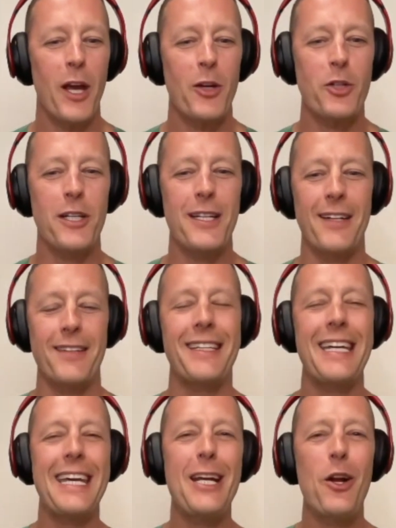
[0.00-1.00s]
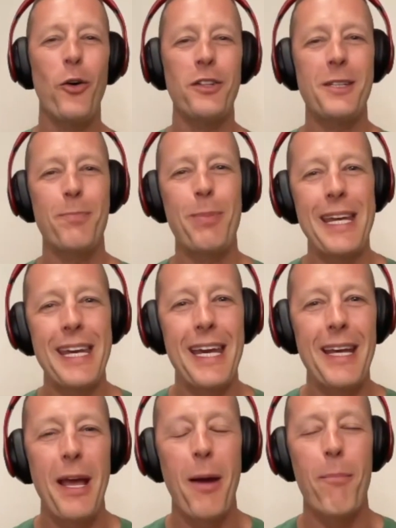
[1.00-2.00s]
She does keynote
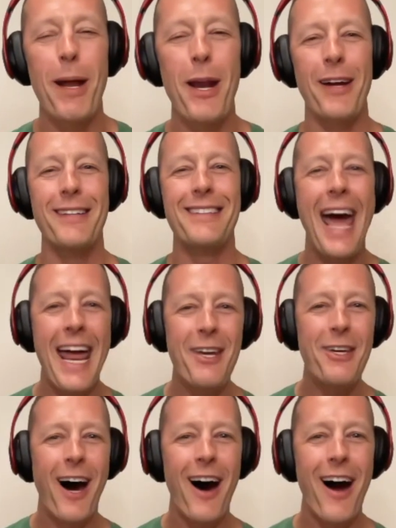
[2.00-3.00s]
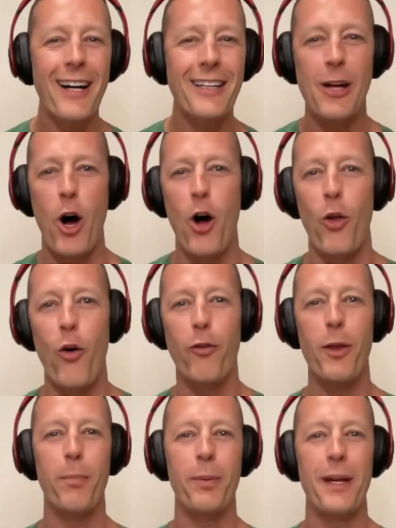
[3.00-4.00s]
speaking, been on TED Talks all
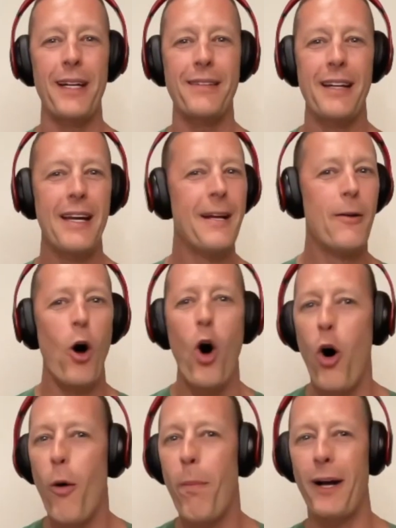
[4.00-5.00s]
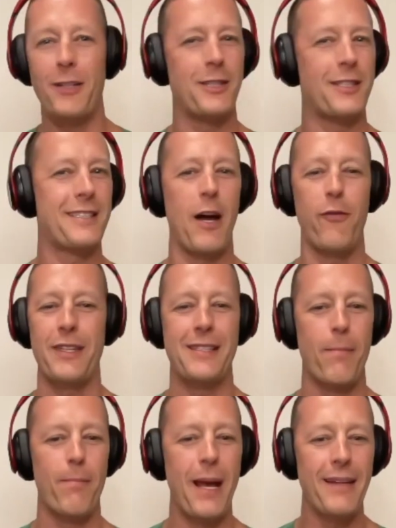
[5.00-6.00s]
over the place, whole bunch of stuff
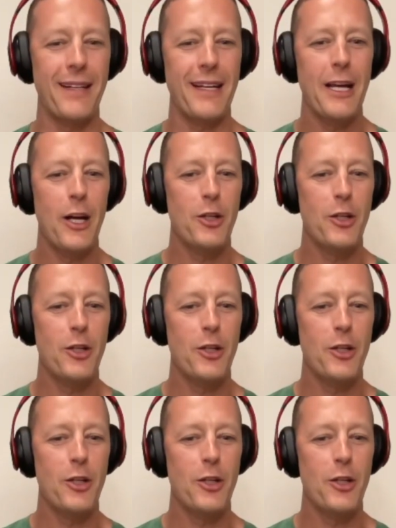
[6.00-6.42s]
that's amazing.